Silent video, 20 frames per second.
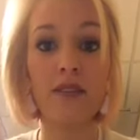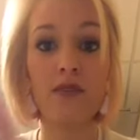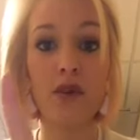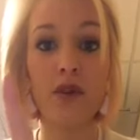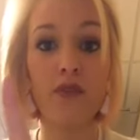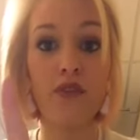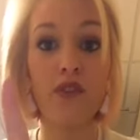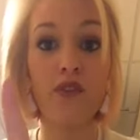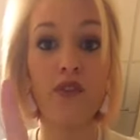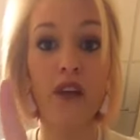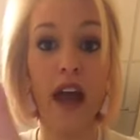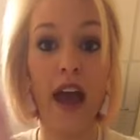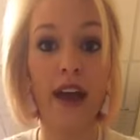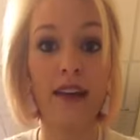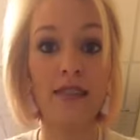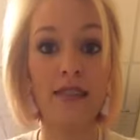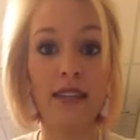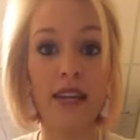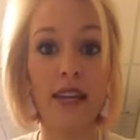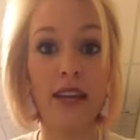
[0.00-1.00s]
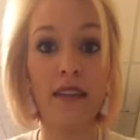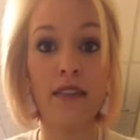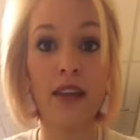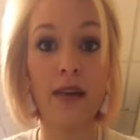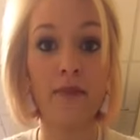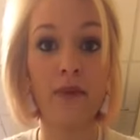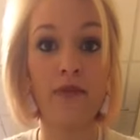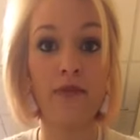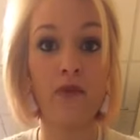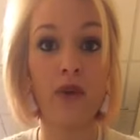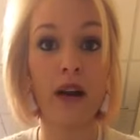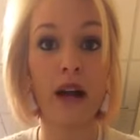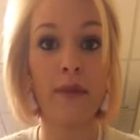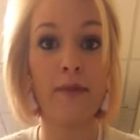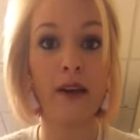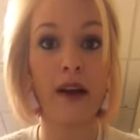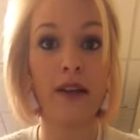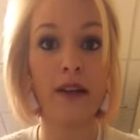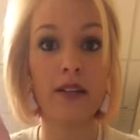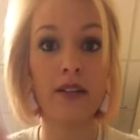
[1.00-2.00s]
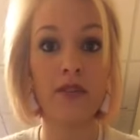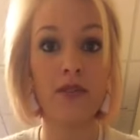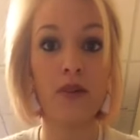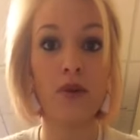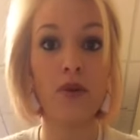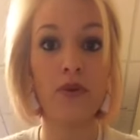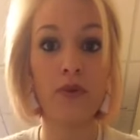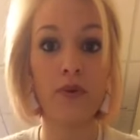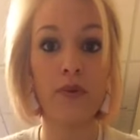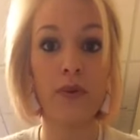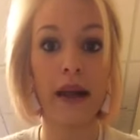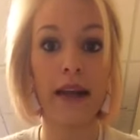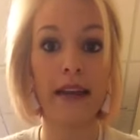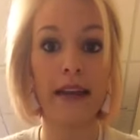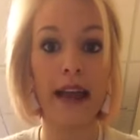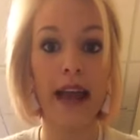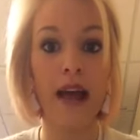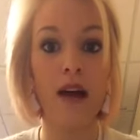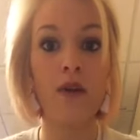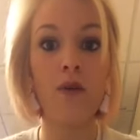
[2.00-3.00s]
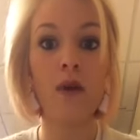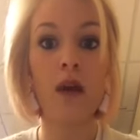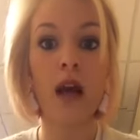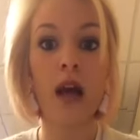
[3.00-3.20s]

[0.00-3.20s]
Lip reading: so if you've asked anything before, I'm not going to scroll through right now.